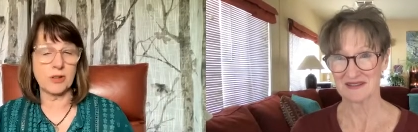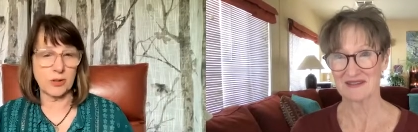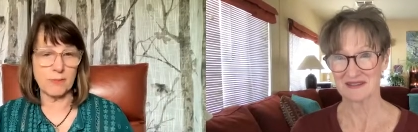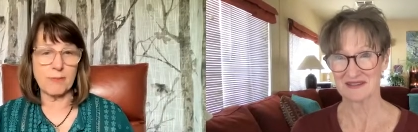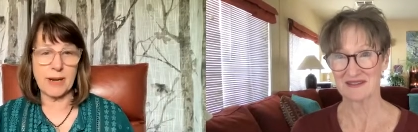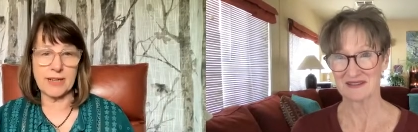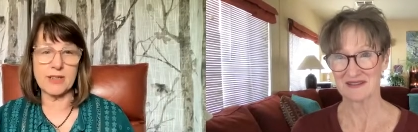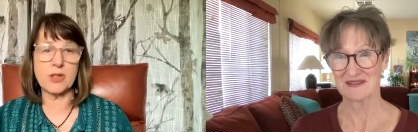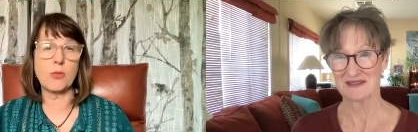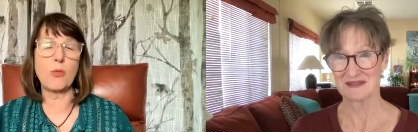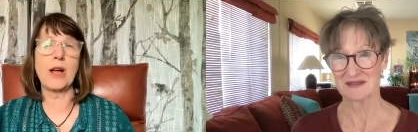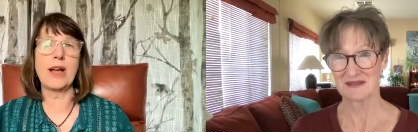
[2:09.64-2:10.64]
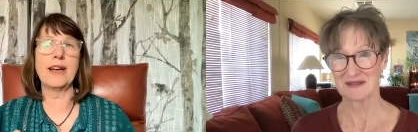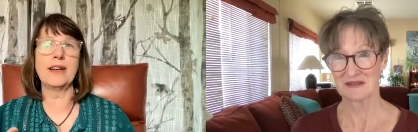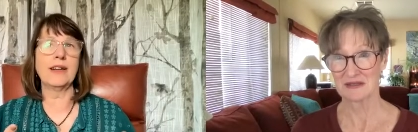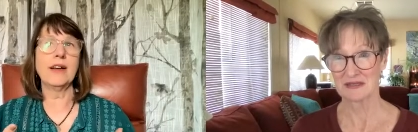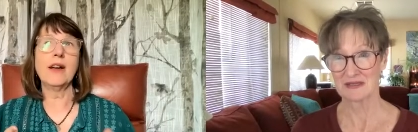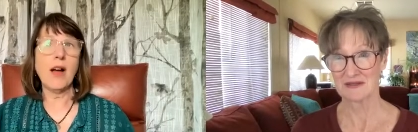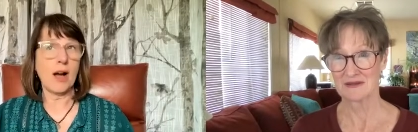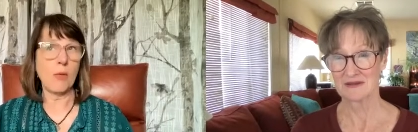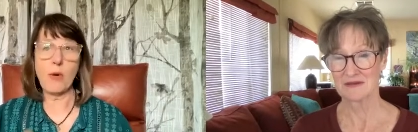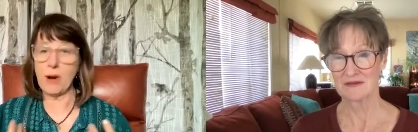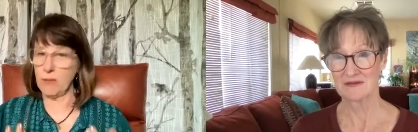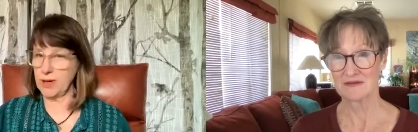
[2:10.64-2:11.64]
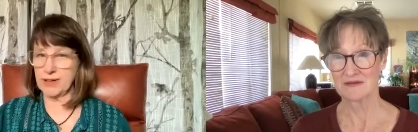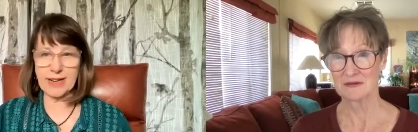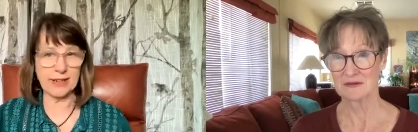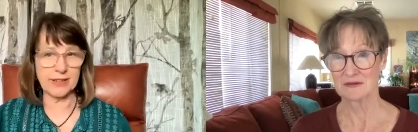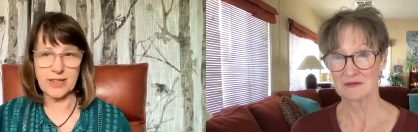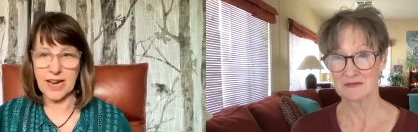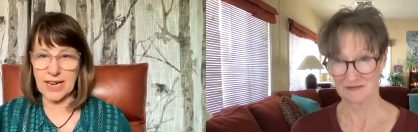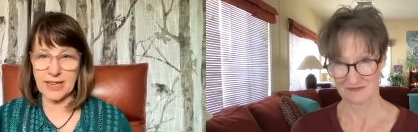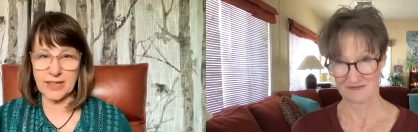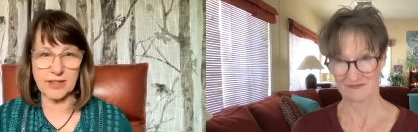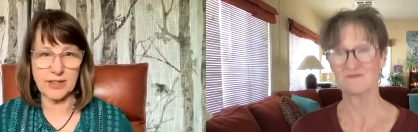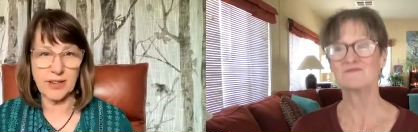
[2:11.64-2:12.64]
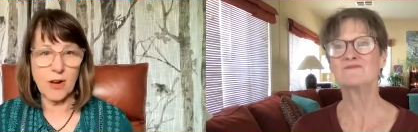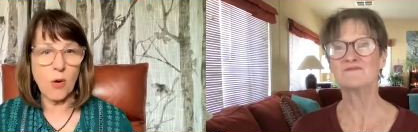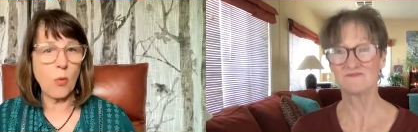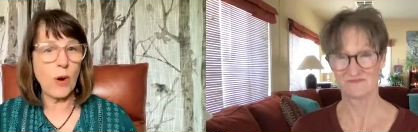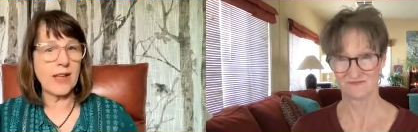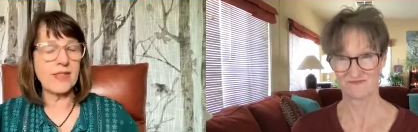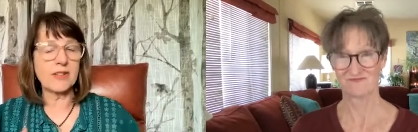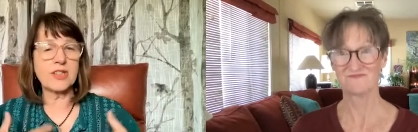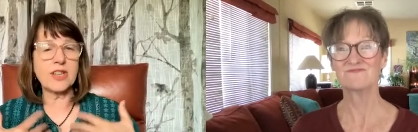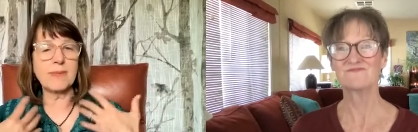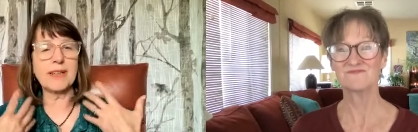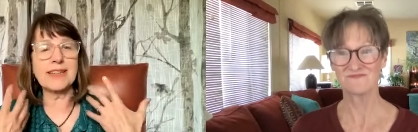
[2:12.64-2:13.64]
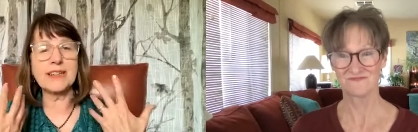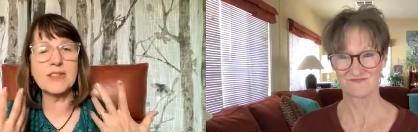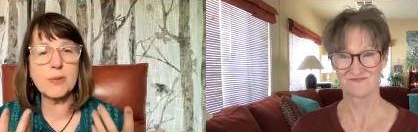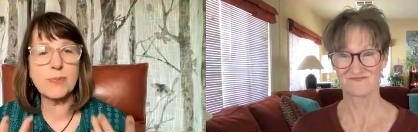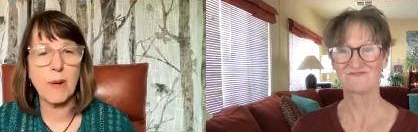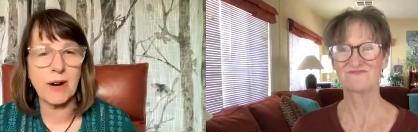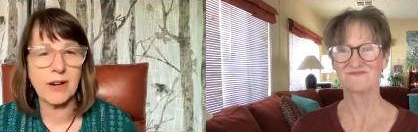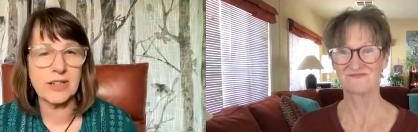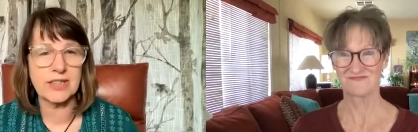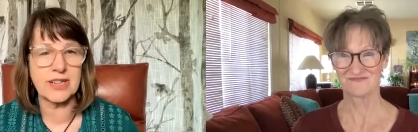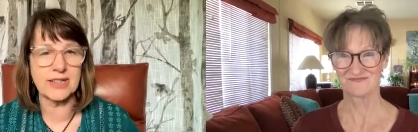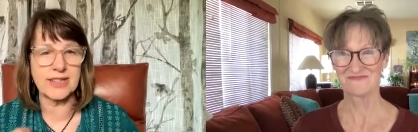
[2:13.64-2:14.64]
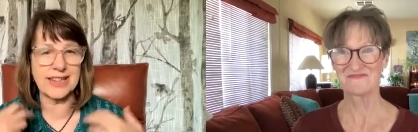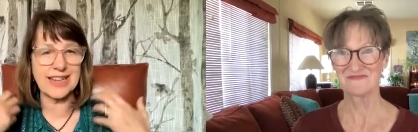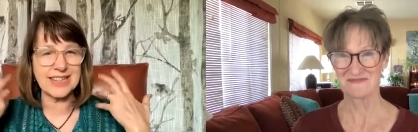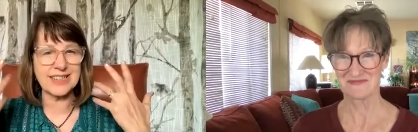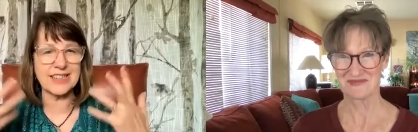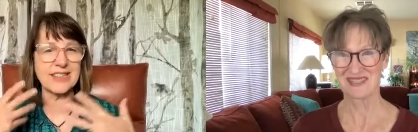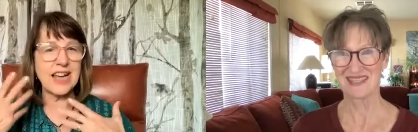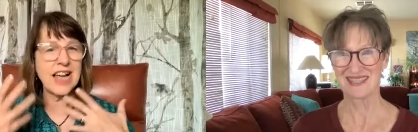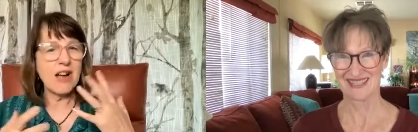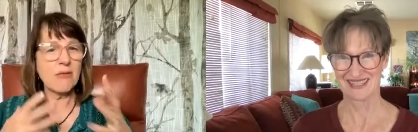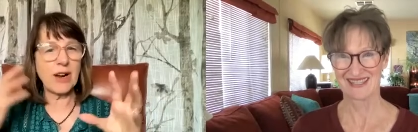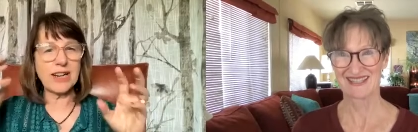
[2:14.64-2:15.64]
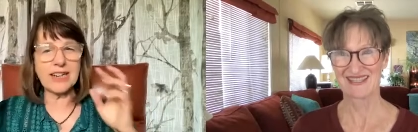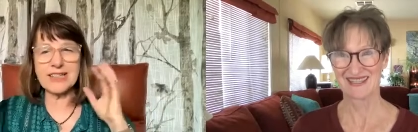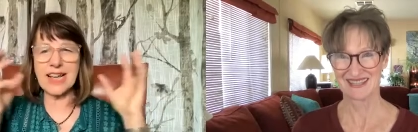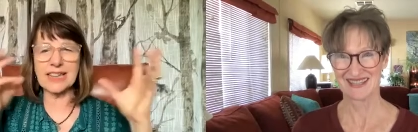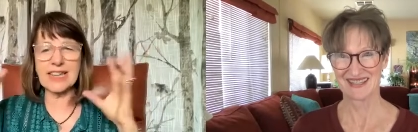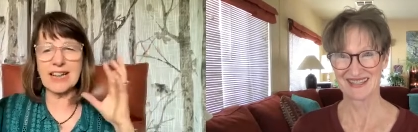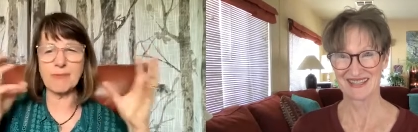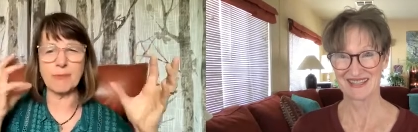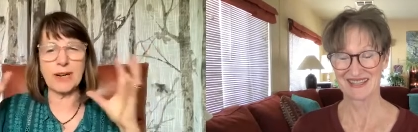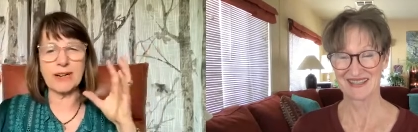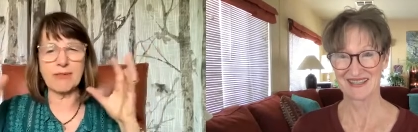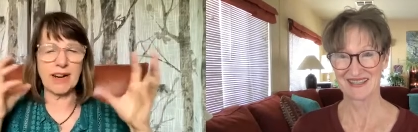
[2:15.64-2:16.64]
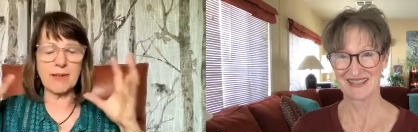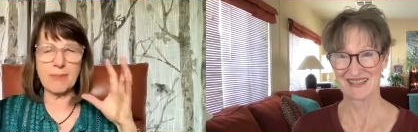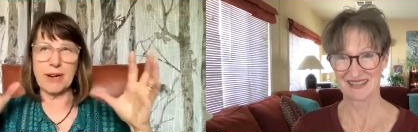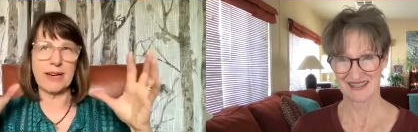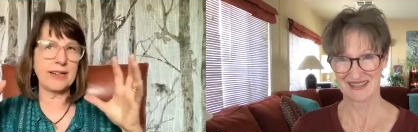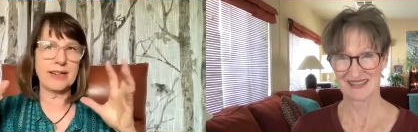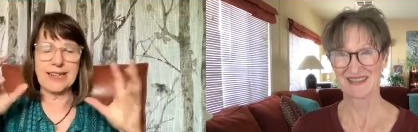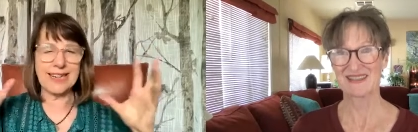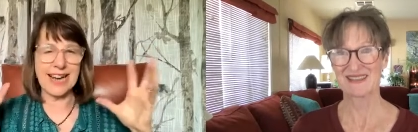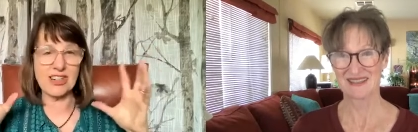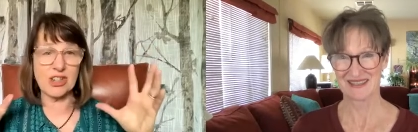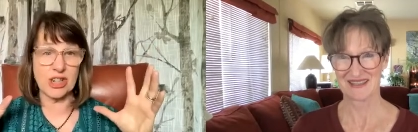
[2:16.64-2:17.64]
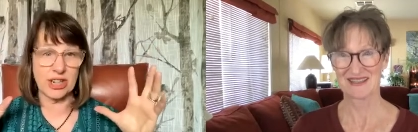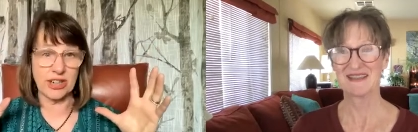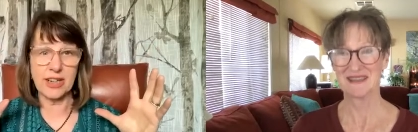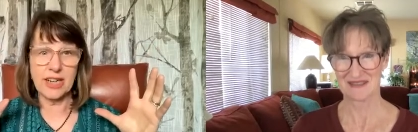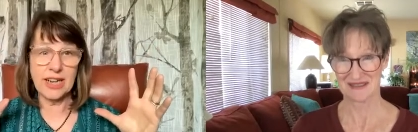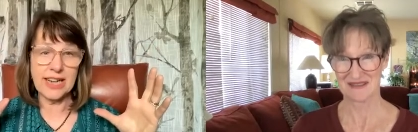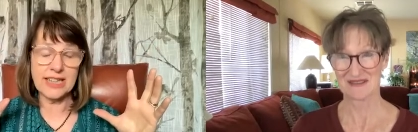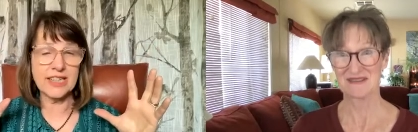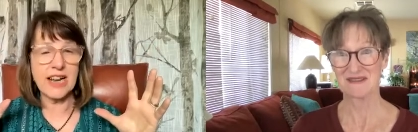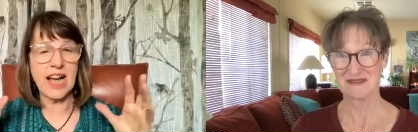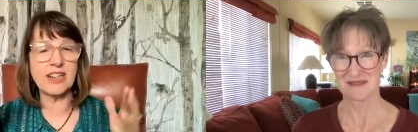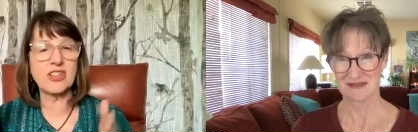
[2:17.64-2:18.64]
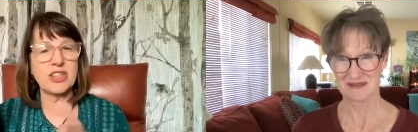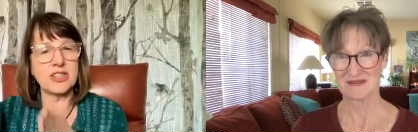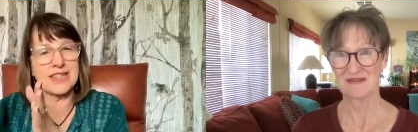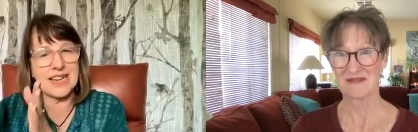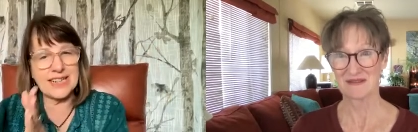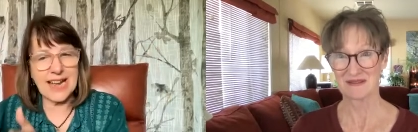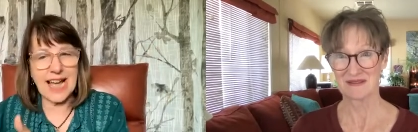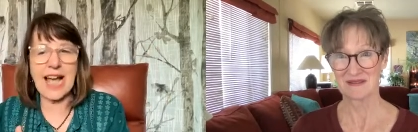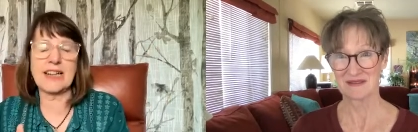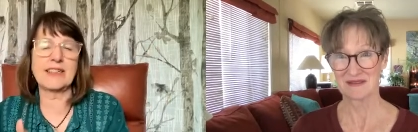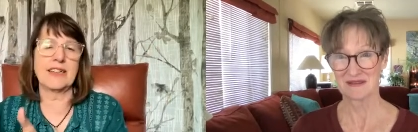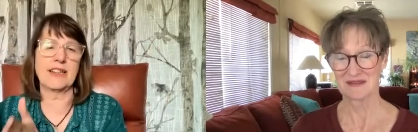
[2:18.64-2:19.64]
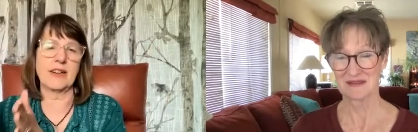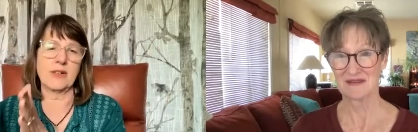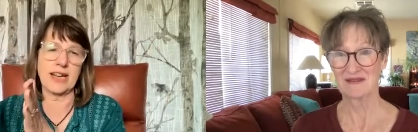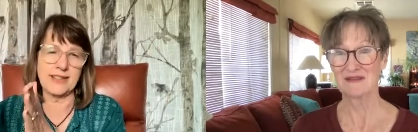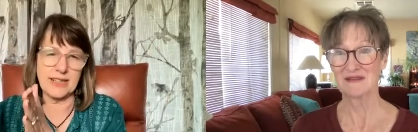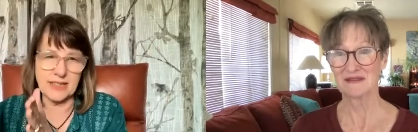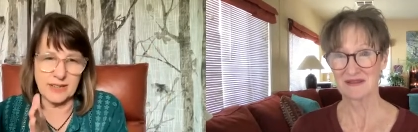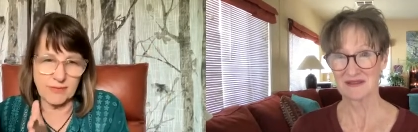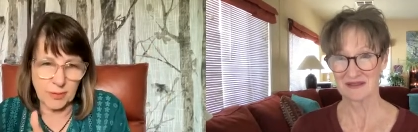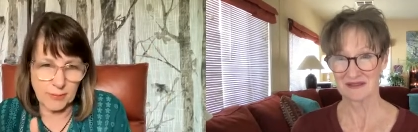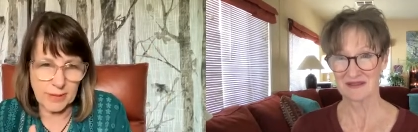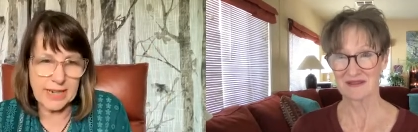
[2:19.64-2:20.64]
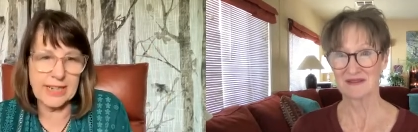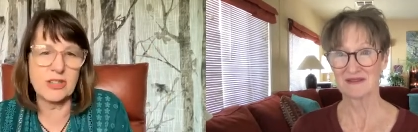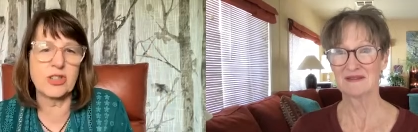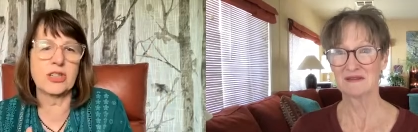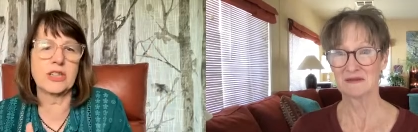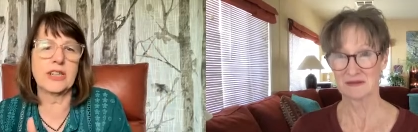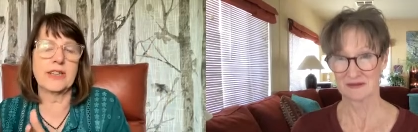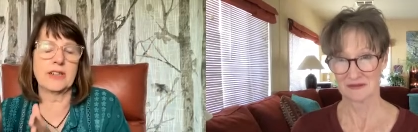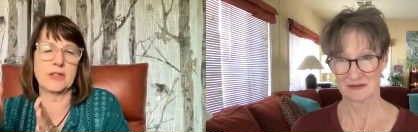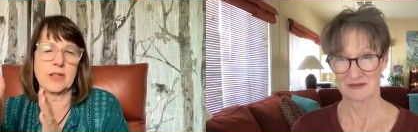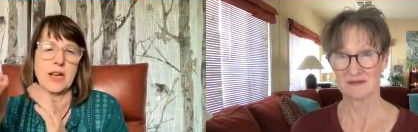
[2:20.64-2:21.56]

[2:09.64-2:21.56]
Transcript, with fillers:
Speaker 1: learn best when we are entertained. When there's something that sparks us, it gets us, right? It's that left brain, right brain connection. It's not just didactic. Okay, that's information. And